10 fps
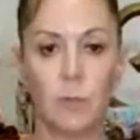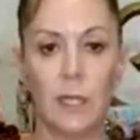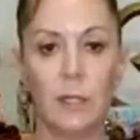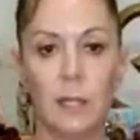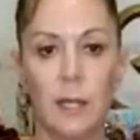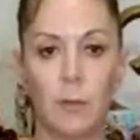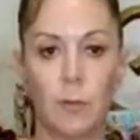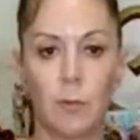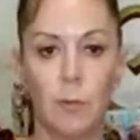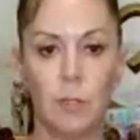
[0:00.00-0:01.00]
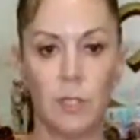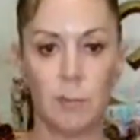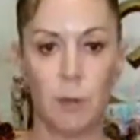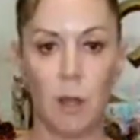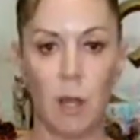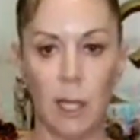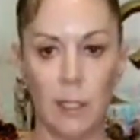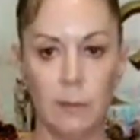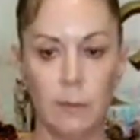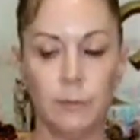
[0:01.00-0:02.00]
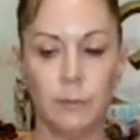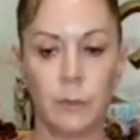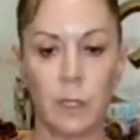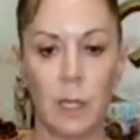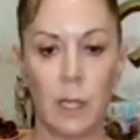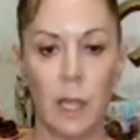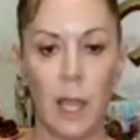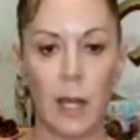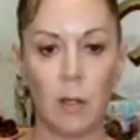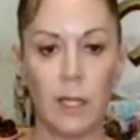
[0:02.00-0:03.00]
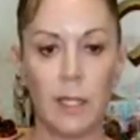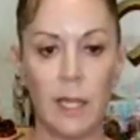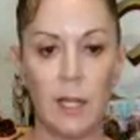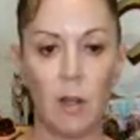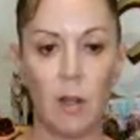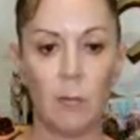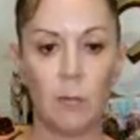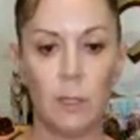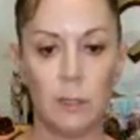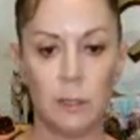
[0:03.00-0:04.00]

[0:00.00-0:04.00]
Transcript: Lengthen up through the spine. And I